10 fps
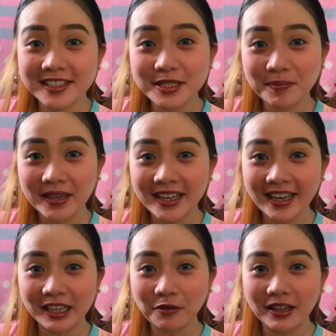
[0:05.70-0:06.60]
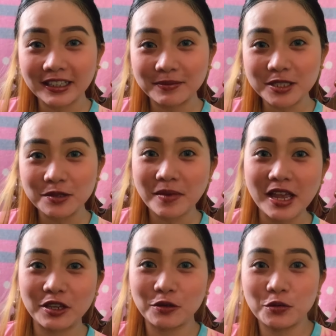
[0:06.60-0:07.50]
Pink and welcome to my
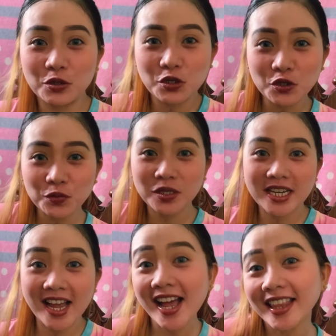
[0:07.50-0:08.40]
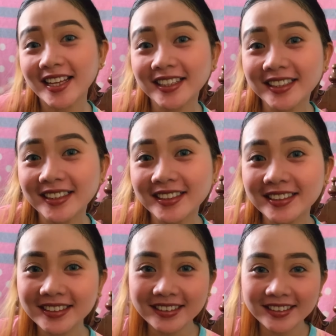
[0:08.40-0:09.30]
YouTube channel.
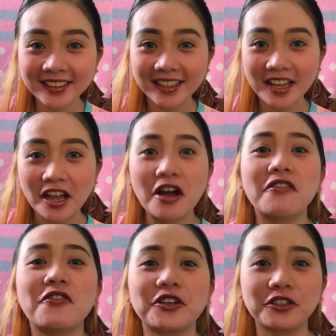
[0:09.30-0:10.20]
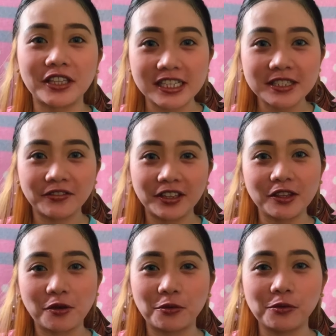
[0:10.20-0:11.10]
For today's
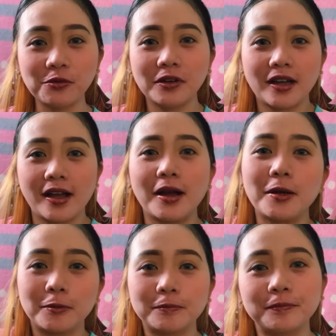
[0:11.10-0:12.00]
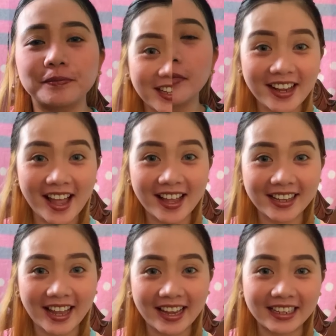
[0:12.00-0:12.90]
video, ayun na nga
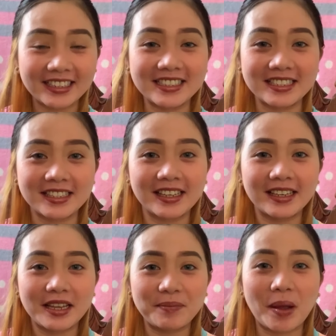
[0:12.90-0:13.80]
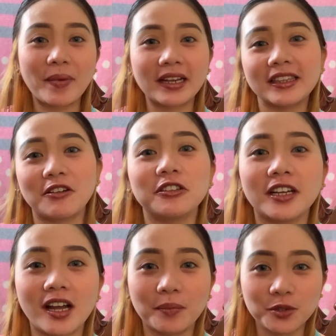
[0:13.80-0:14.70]
guys, papakita ko
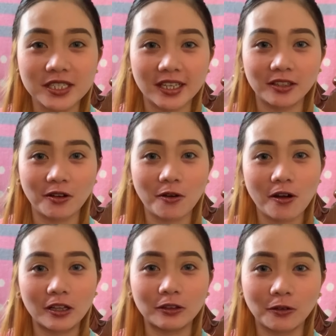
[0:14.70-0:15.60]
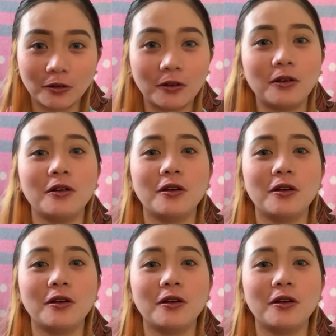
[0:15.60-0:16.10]
na nga po sa inyo kung ano